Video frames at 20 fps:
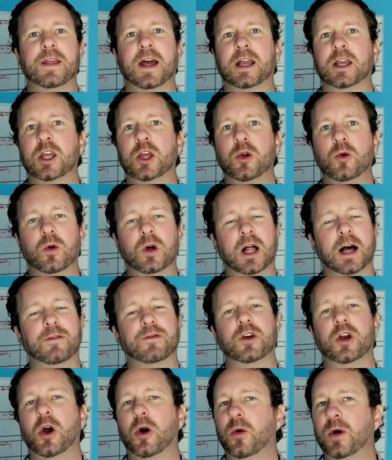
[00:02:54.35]
that you will
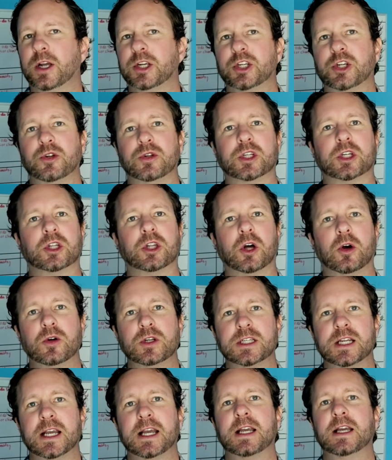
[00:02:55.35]
have no issues
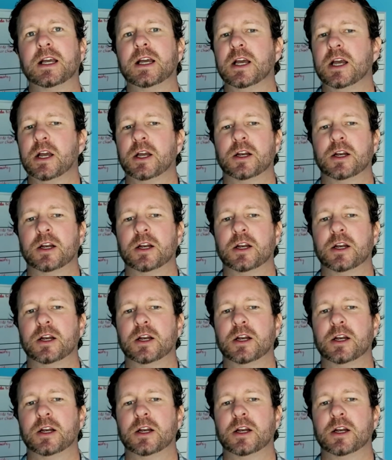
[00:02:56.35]
closing.